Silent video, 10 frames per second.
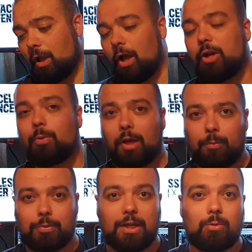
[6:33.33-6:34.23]
will
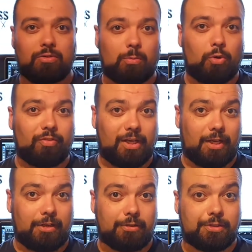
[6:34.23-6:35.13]
update with more
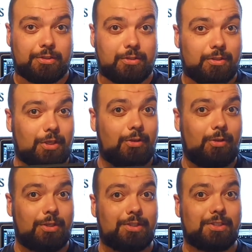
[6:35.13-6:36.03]
videos so you
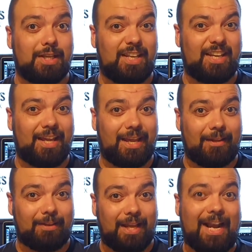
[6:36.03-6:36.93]
can see it
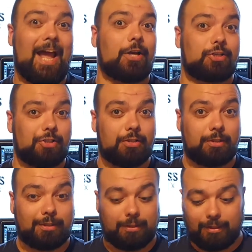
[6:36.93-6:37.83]
in action.
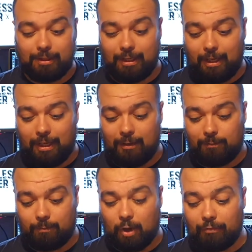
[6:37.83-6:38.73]

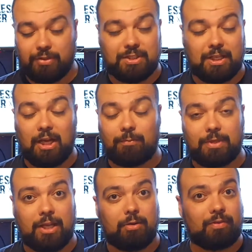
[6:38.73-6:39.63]
Obviously
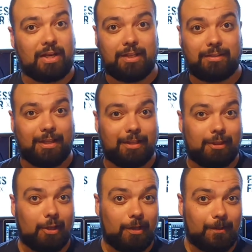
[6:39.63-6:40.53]
update with anything
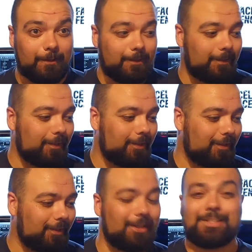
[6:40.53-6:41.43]

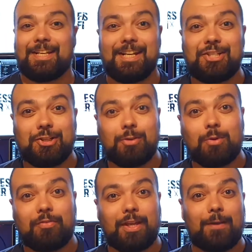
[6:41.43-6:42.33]
that's an issue
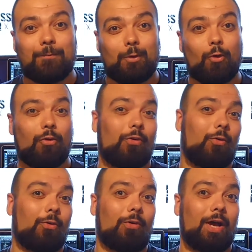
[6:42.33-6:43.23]
with it,
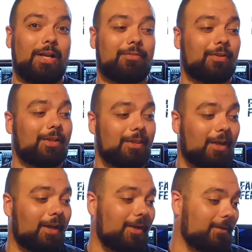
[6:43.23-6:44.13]
or anything
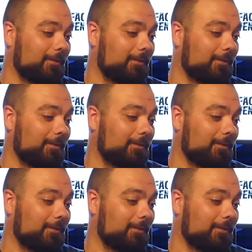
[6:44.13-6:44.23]
that